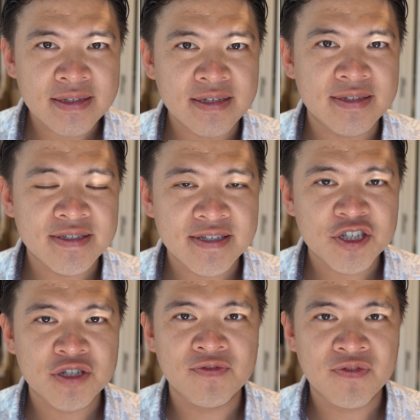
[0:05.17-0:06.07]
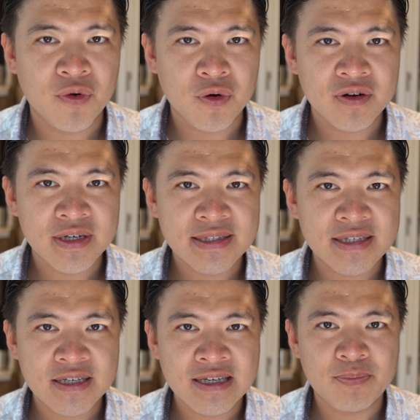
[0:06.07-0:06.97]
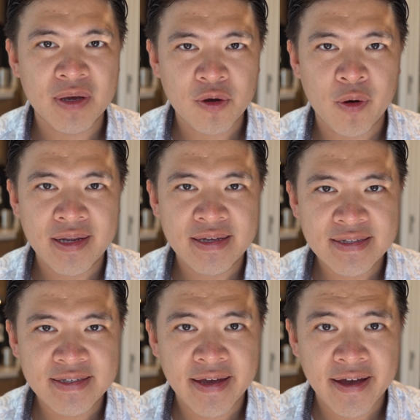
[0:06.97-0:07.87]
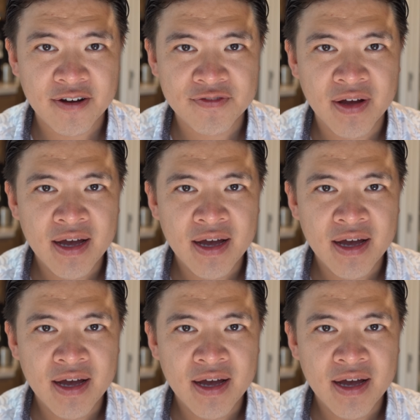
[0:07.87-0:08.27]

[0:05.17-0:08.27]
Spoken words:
the decision for the Bitcoin ETF